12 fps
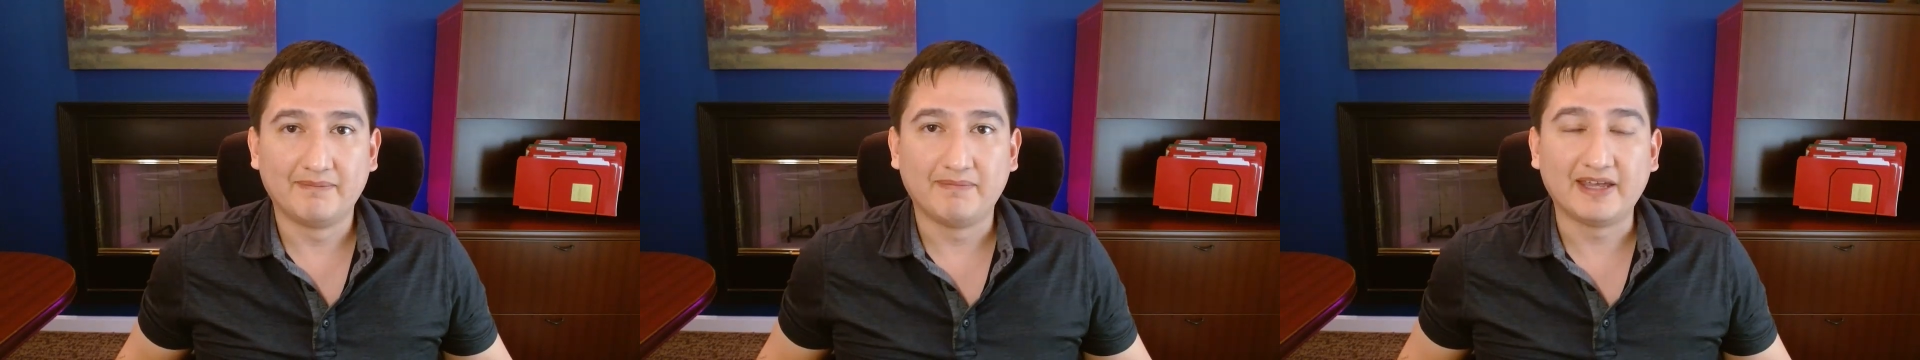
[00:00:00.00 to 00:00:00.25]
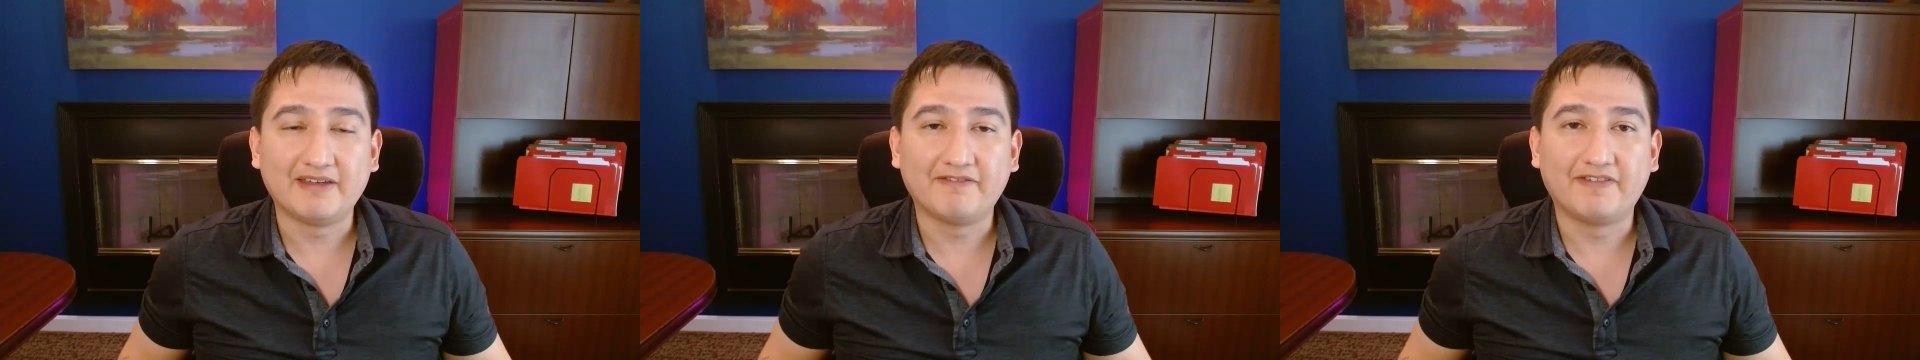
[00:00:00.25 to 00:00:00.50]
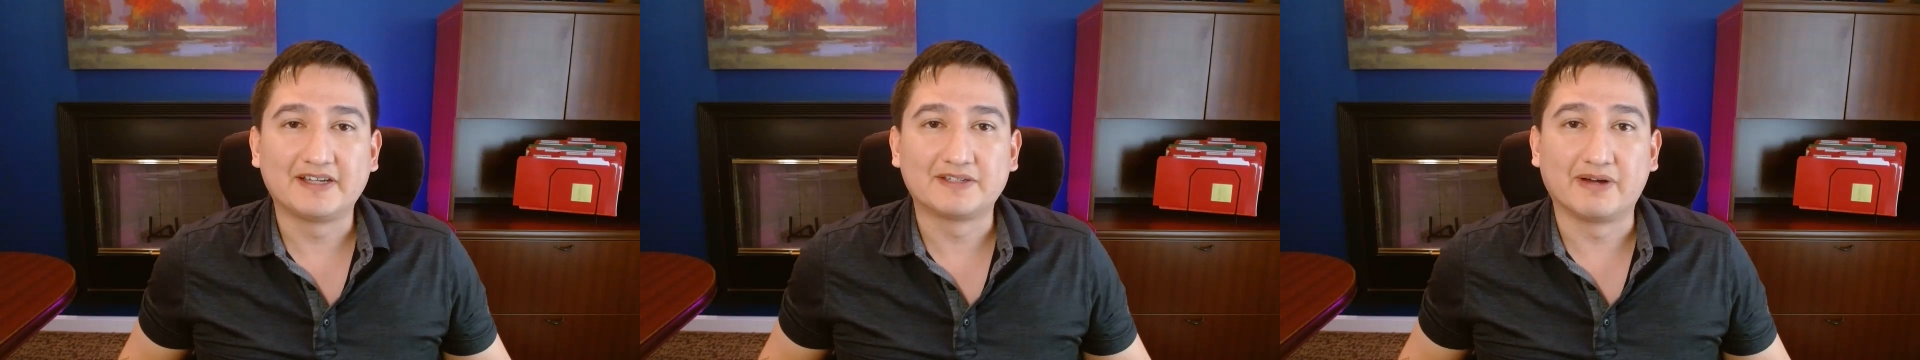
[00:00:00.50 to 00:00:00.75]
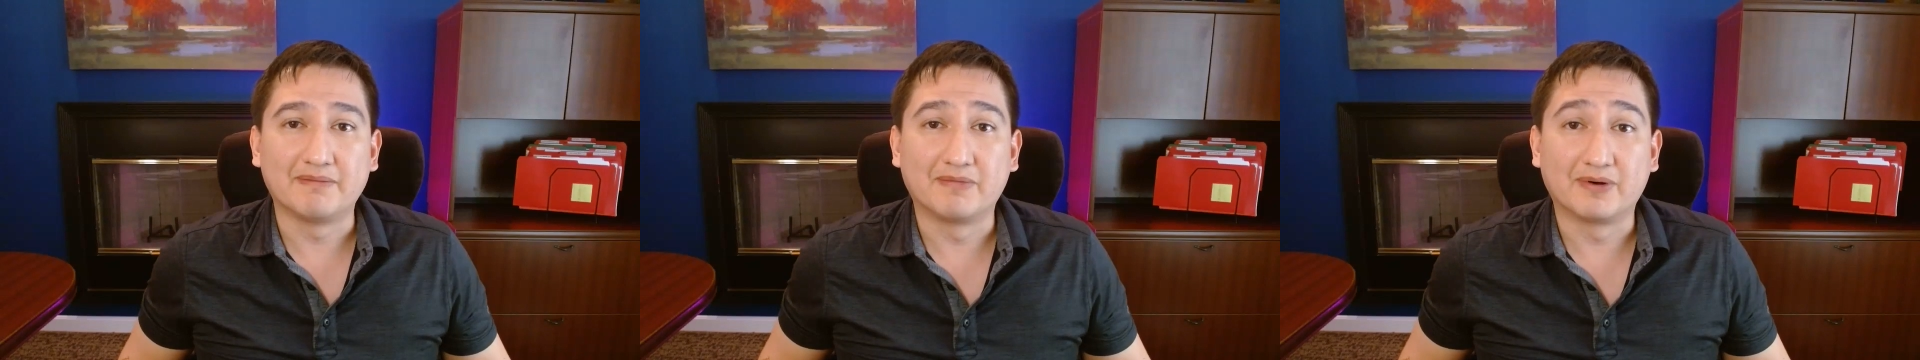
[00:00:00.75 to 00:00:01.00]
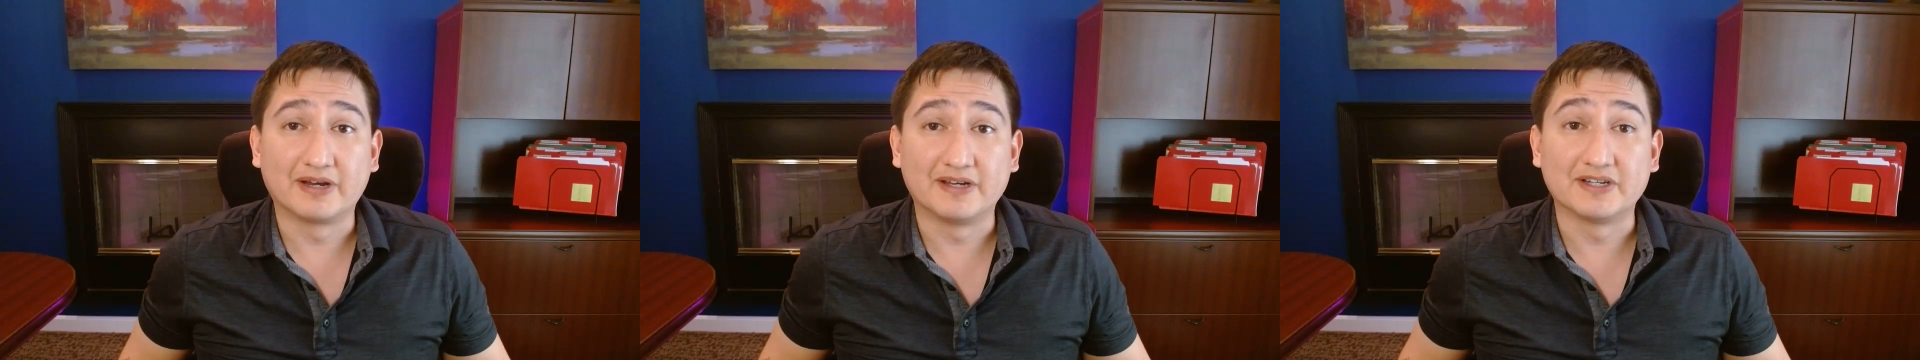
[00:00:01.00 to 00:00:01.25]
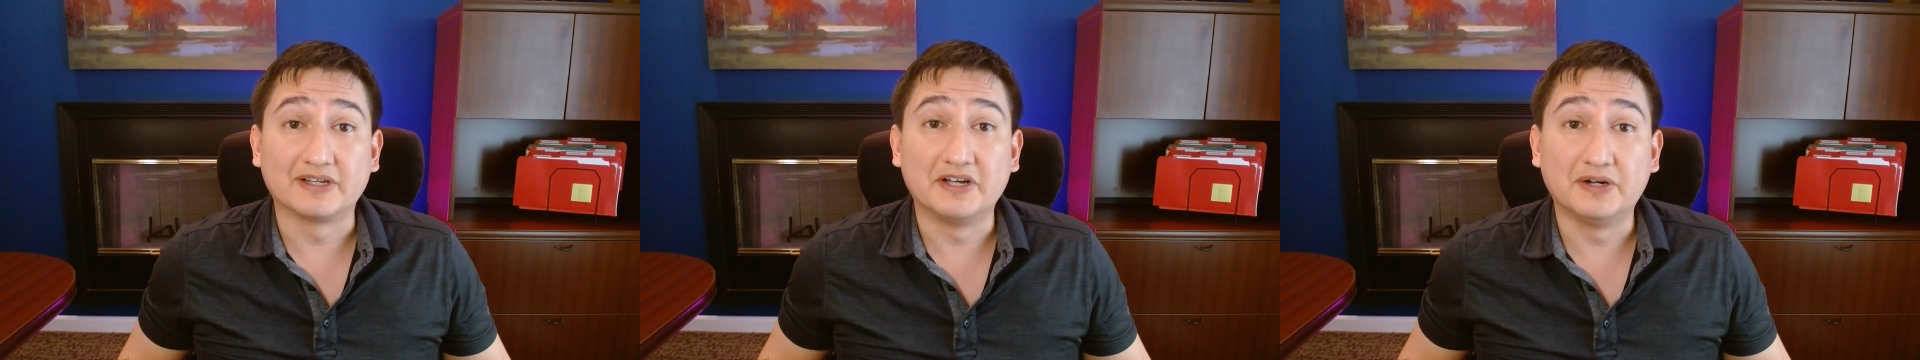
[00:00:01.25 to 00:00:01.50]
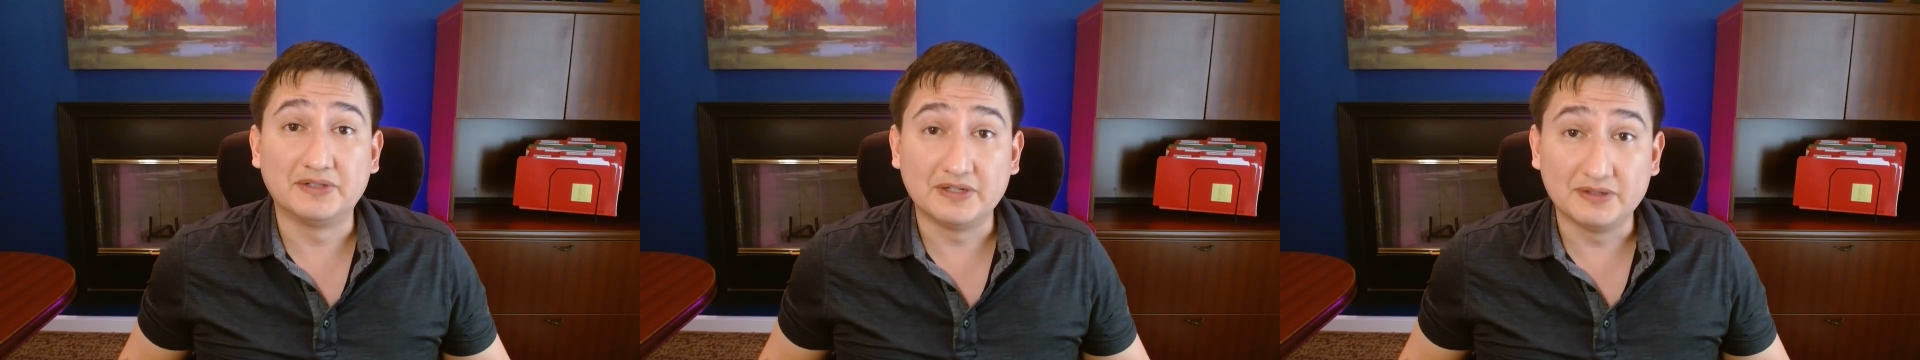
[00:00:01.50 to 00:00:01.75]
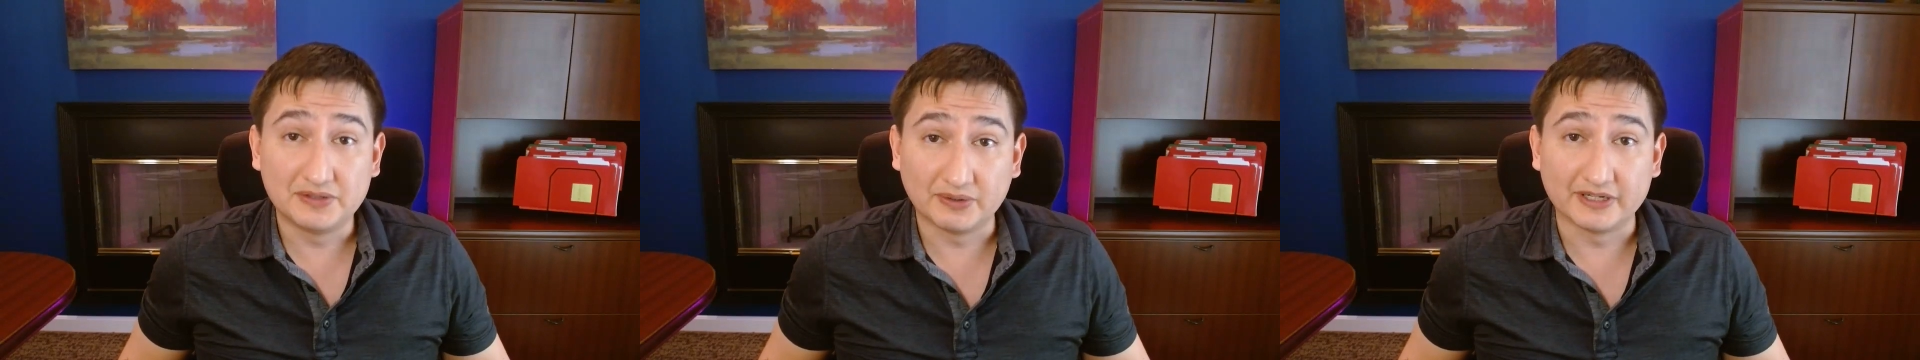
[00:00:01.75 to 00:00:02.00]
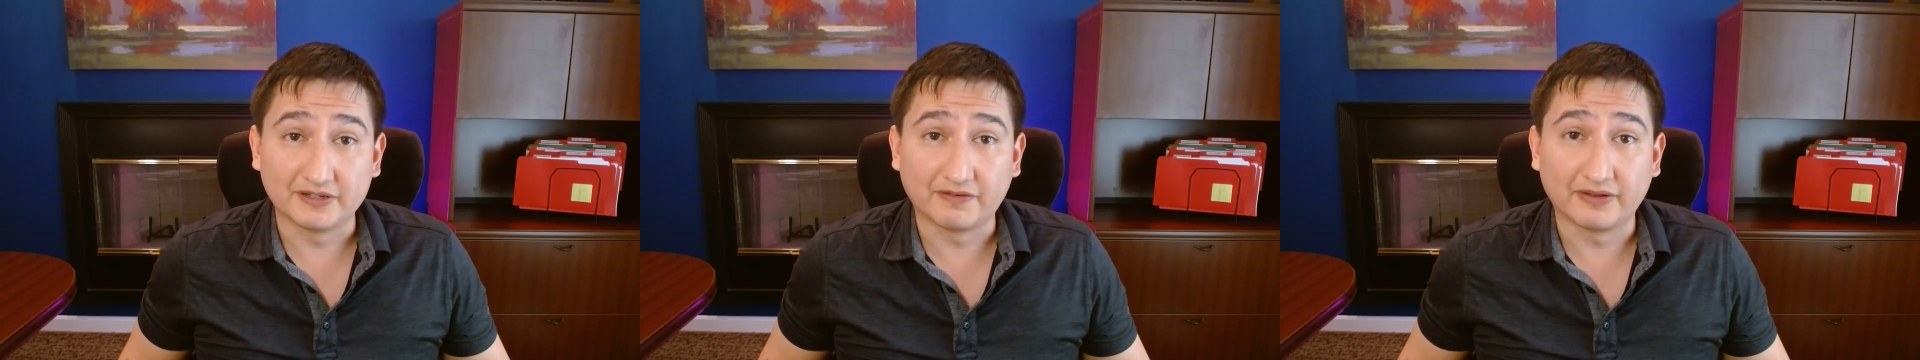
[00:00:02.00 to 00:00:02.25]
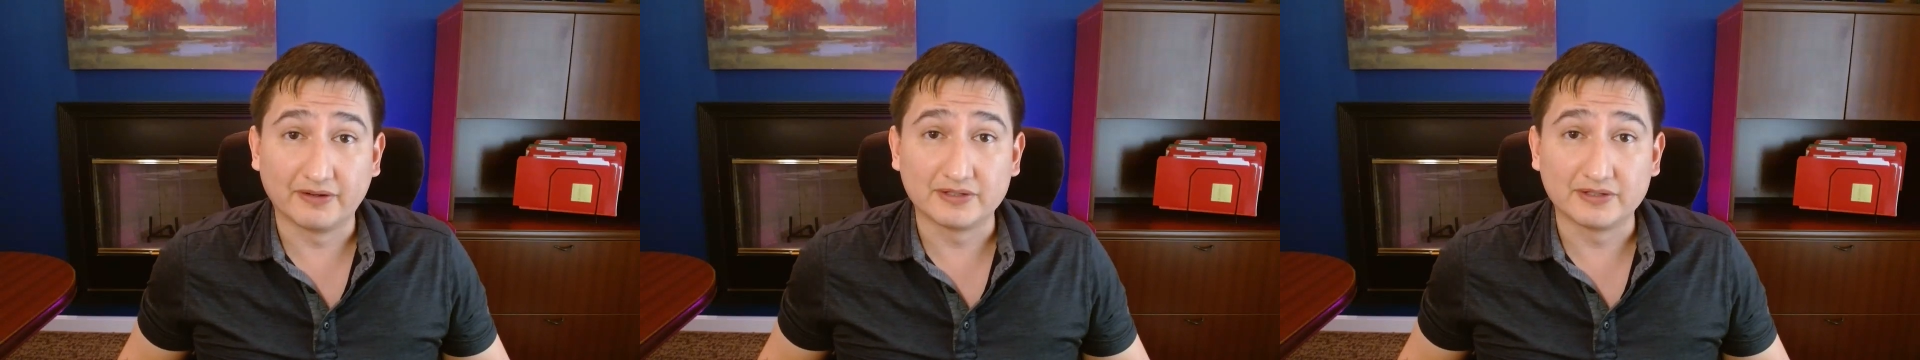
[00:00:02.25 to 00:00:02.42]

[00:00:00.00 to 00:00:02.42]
making fixed rate mortgage a go-to choice for